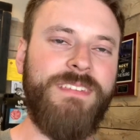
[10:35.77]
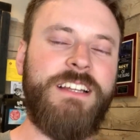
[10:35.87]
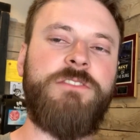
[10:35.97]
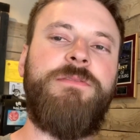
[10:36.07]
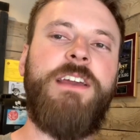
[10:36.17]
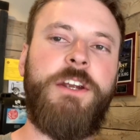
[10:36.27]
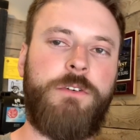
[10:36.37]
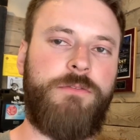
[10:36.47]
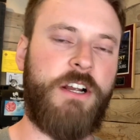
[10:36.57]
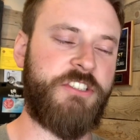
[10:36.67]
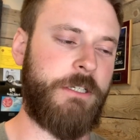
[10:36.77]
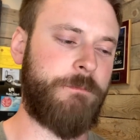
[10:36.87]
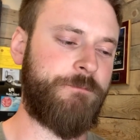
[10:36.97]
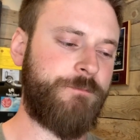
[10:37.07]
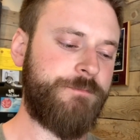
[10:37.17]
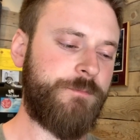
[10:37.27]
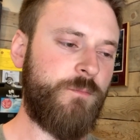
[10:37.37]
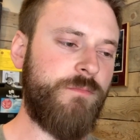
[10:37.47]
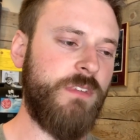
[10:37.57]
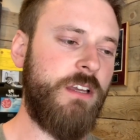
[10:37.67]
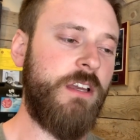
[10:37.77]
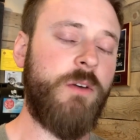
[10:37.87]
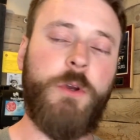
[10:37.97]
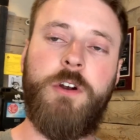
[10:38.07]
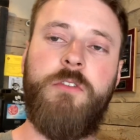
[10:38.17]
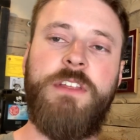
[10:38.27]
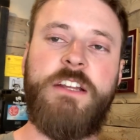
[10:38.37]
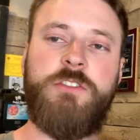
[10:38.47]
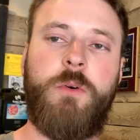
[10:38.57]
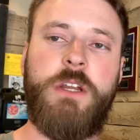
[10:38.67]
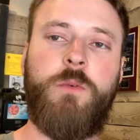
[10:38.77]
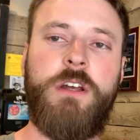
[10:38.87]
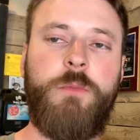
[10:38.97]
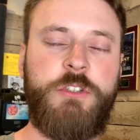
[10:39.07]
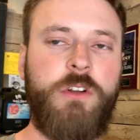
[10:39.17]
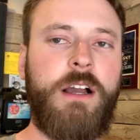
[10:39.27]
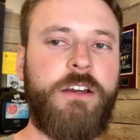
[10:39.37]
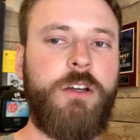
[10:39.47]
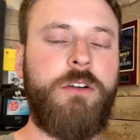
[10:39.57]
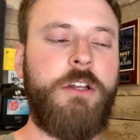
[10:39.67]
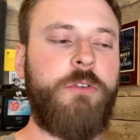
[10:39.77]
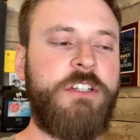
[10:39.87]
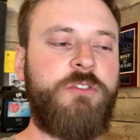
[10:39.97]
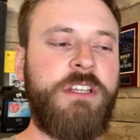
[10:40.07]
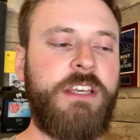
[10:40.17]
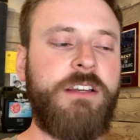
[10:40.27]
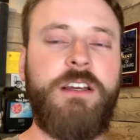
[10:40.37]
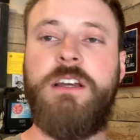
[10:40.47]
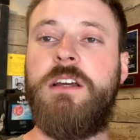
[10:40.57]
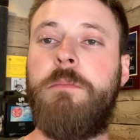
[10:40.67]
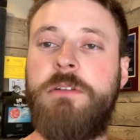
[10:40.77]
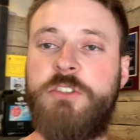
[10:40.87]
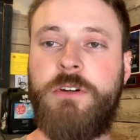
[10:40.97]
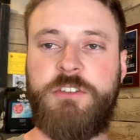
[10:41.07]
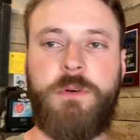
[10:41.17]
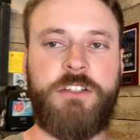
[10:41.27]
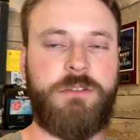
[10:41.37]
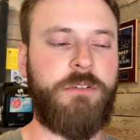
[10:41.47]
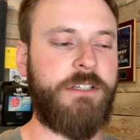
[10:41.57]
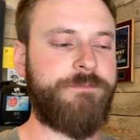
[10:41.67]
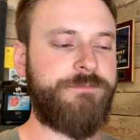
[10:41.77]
It's very refreshing. If you're over the age of 21, we do not condone underage drinking. Please drink responsibly.